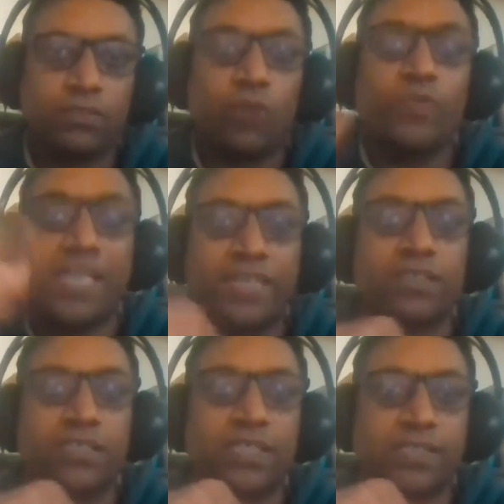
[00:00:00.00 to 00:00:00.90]
or we'll get
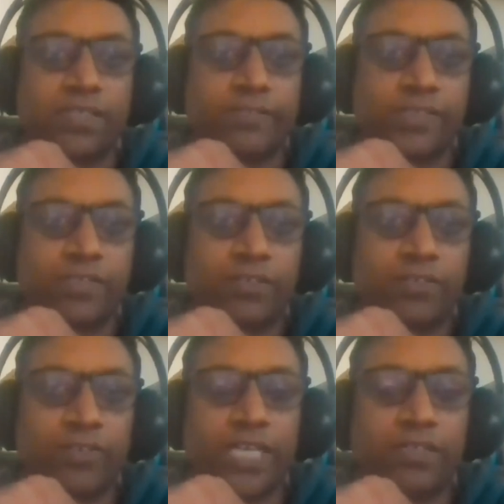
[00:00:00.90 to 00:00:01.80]
hurt ourselves,
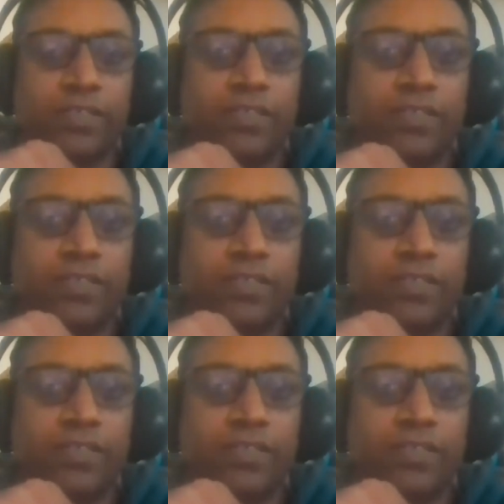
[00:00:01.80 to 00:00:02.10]
right?